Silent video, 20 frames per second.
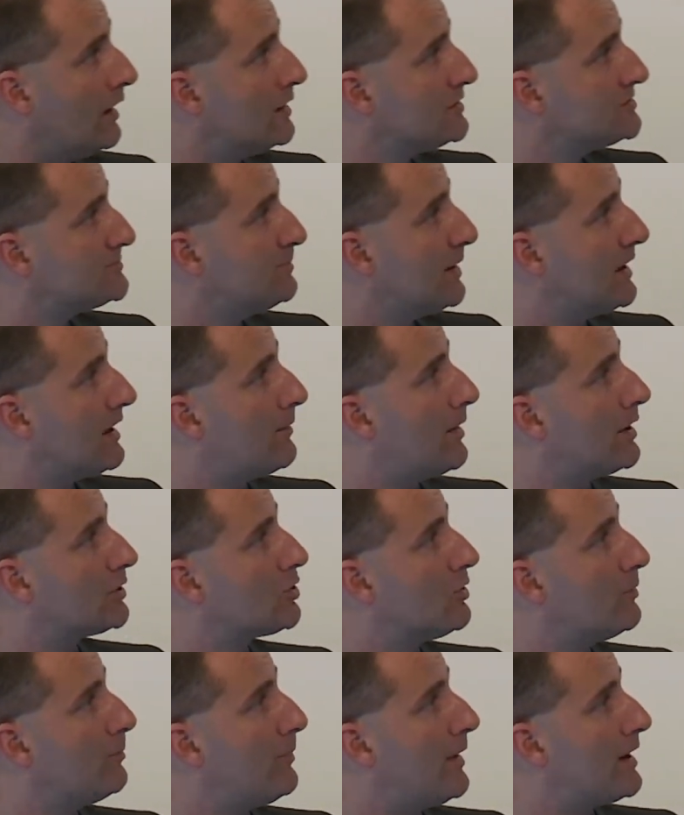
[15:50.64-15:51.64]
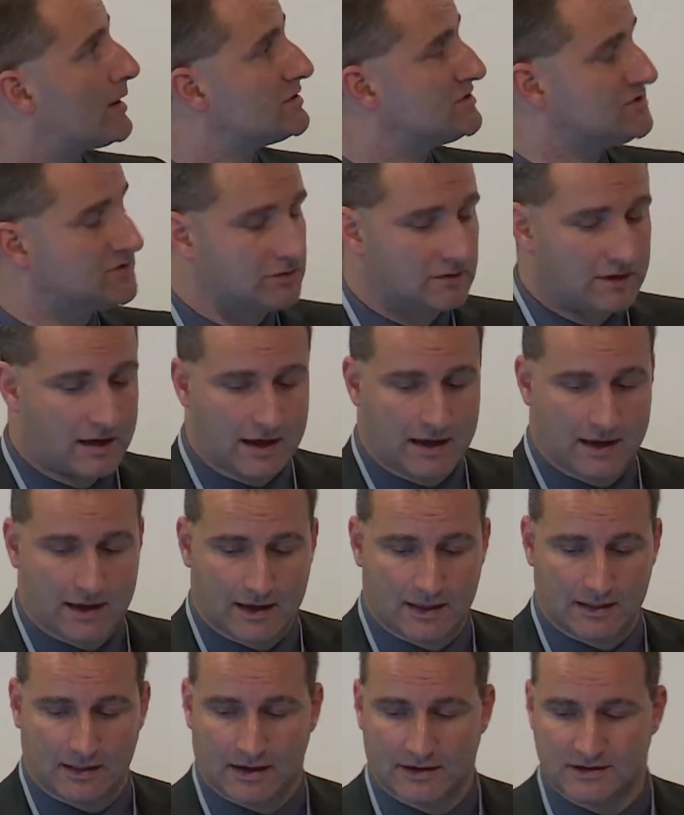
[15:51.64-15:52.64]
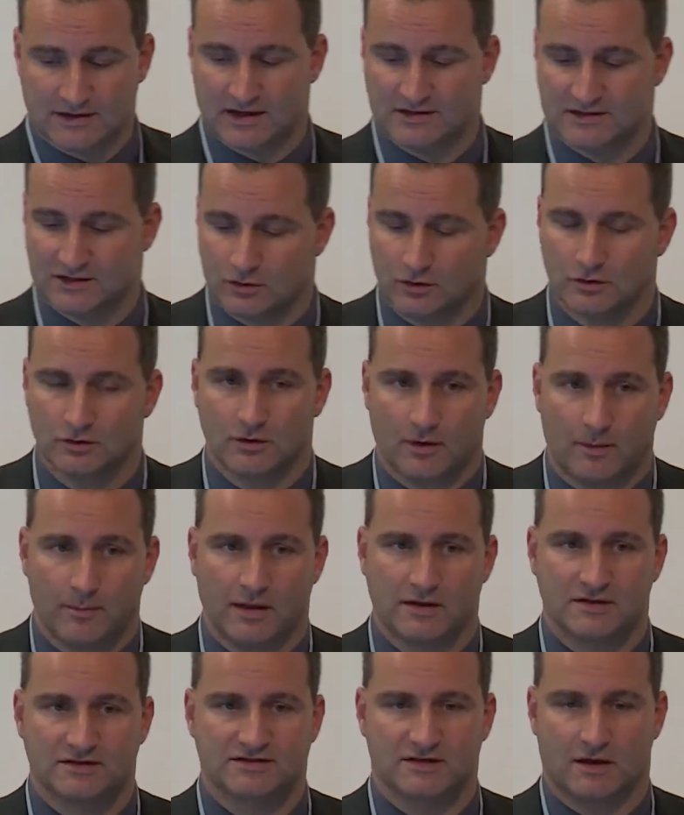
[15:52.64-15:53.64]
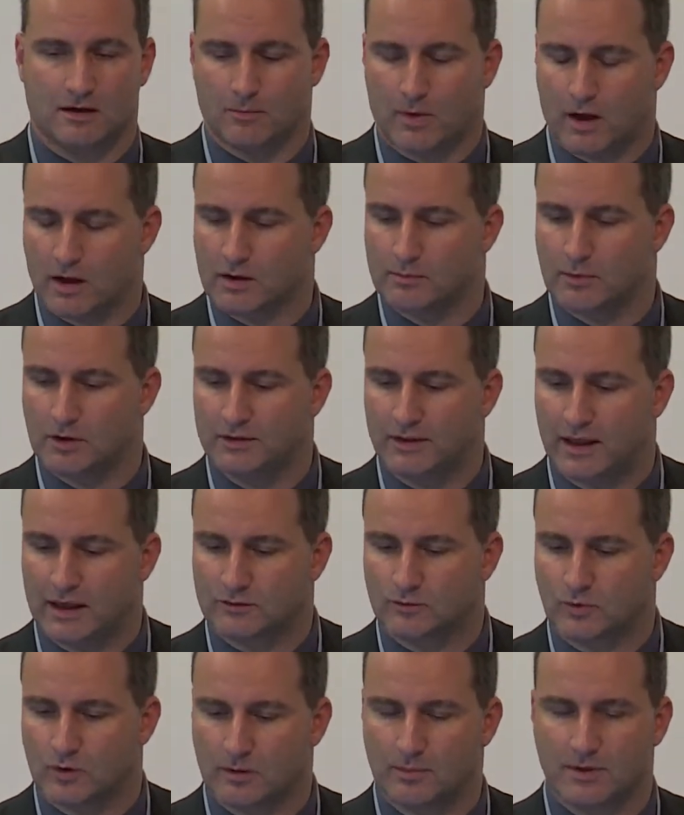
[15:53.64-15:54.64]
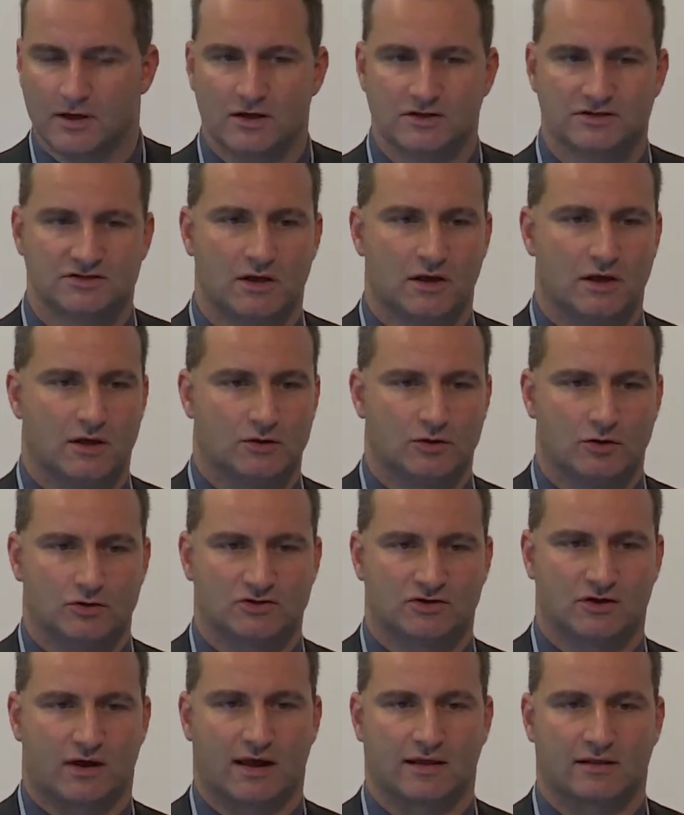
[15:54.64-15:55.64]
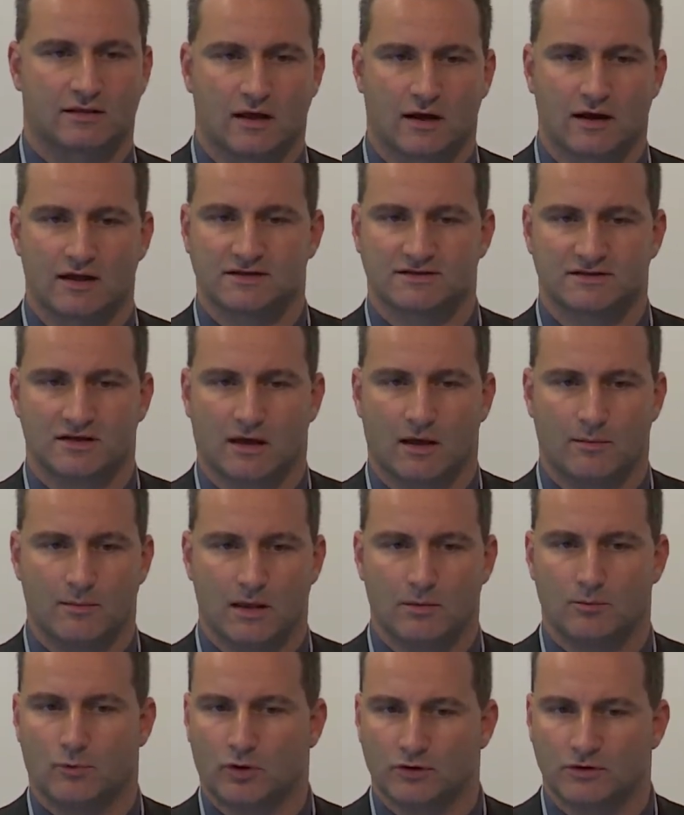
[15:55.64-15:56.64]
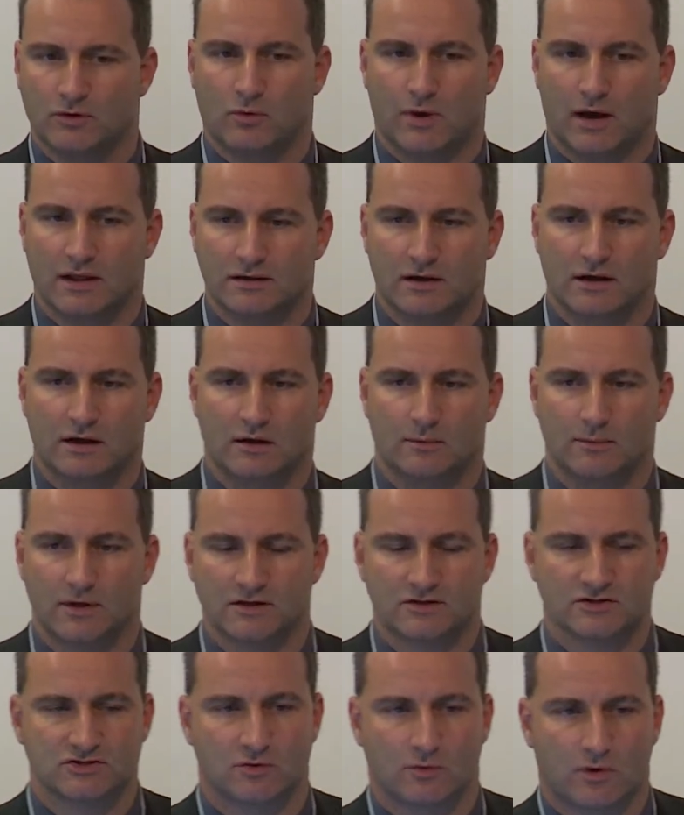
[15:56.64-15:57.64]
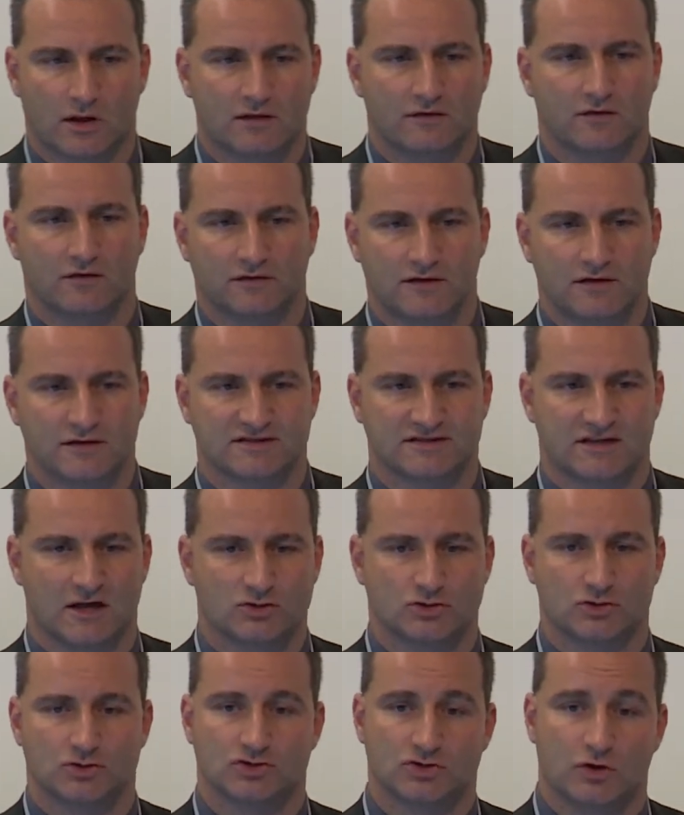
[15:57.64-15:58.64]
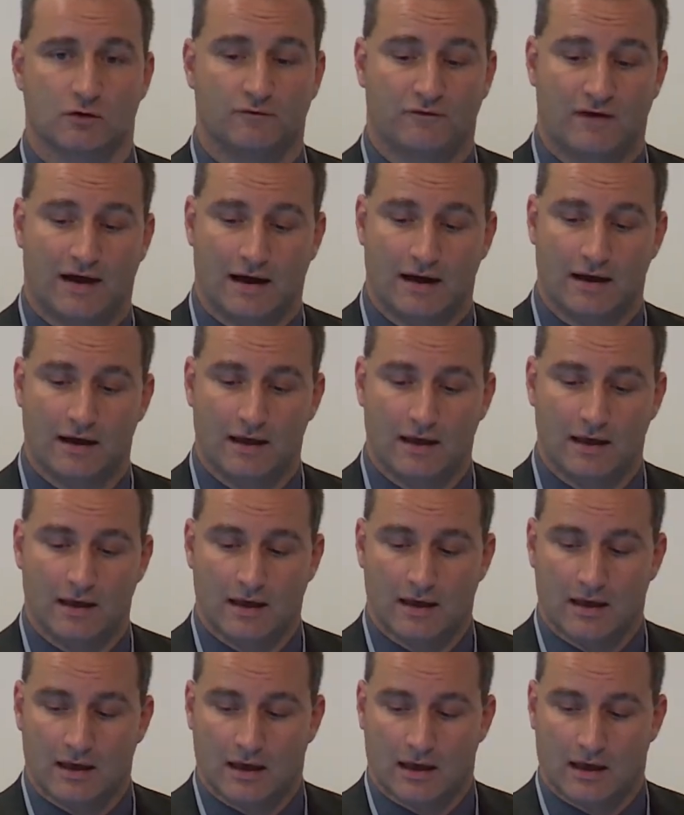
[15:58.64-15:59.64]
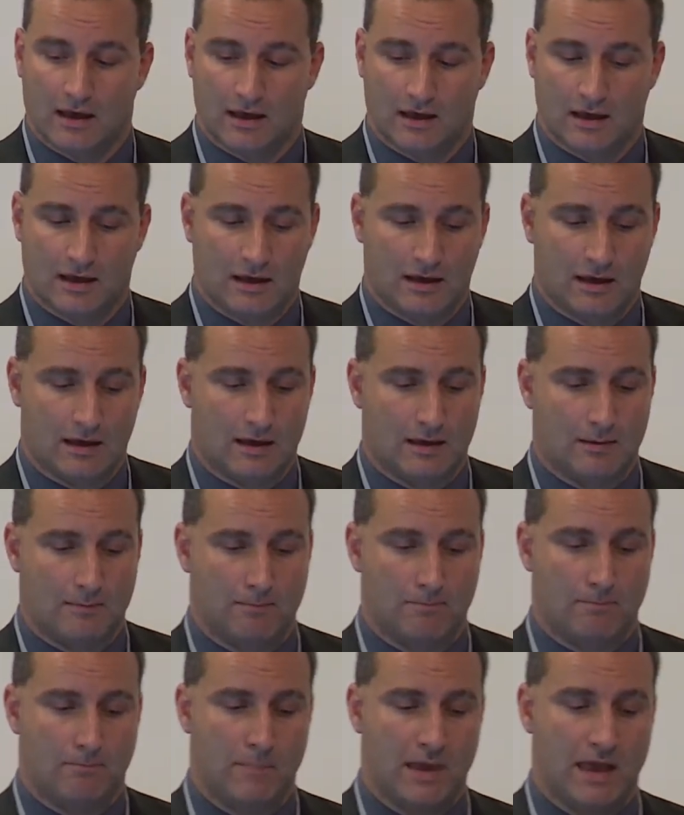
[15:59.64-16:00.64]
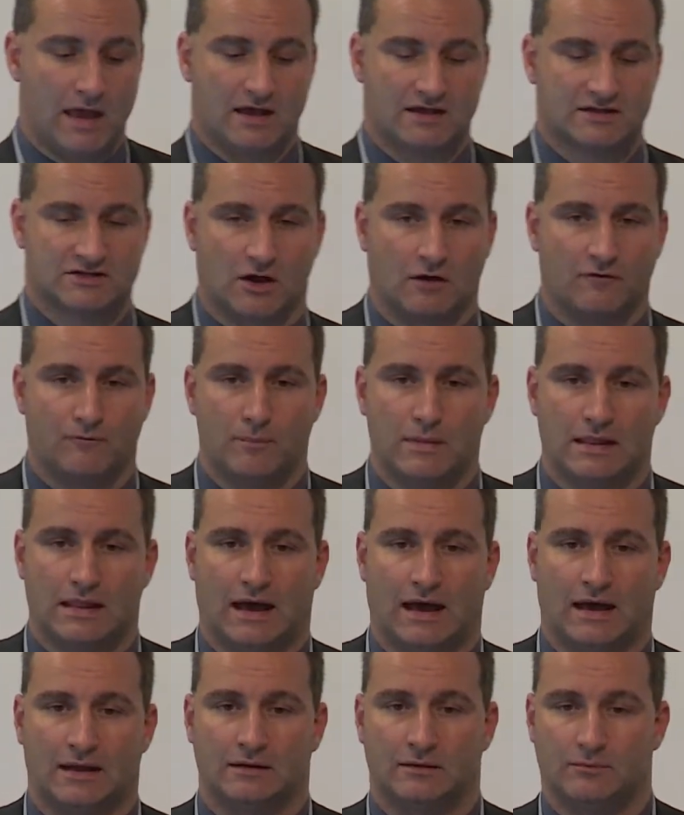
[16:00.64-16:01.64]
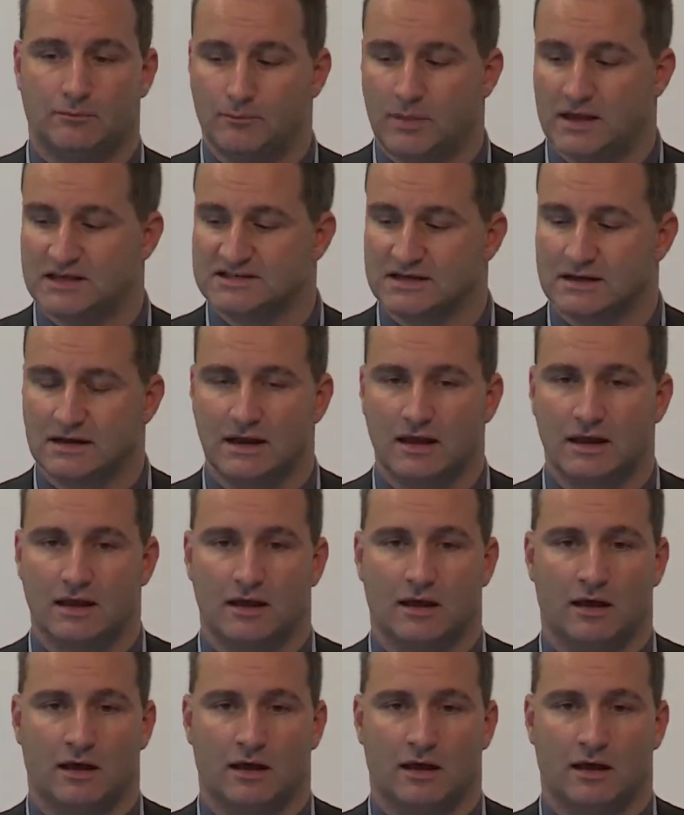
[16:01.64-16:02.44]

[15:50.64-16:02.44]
Speaking about comparison, uh, uh, as I told you, I mean, it's a remarkable network because those characteristics, I mean, more than 100 kilometers and 110 stations so far, uh, makes of Milan basically